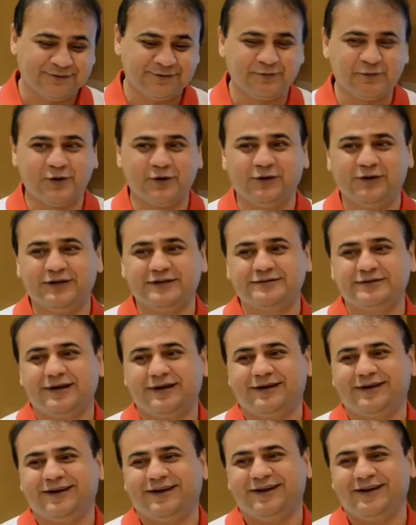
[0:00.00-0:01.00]
about the
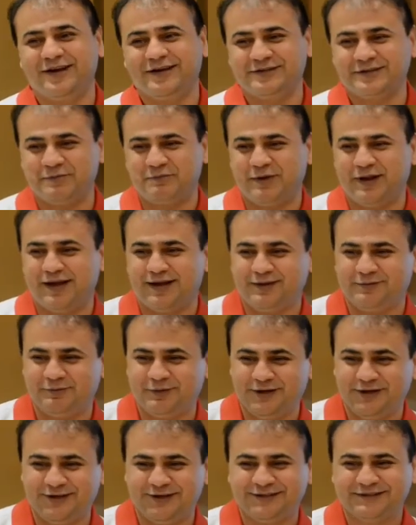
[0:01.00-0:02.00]
second as a
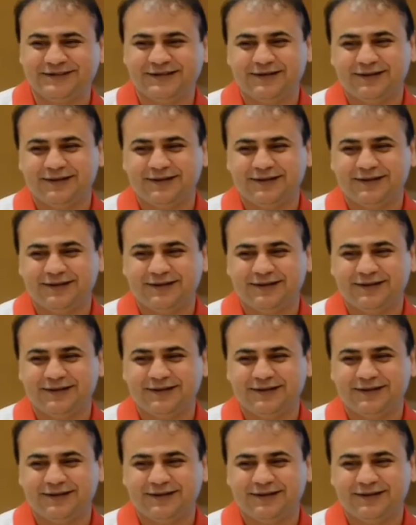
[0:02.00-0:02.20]
plan B.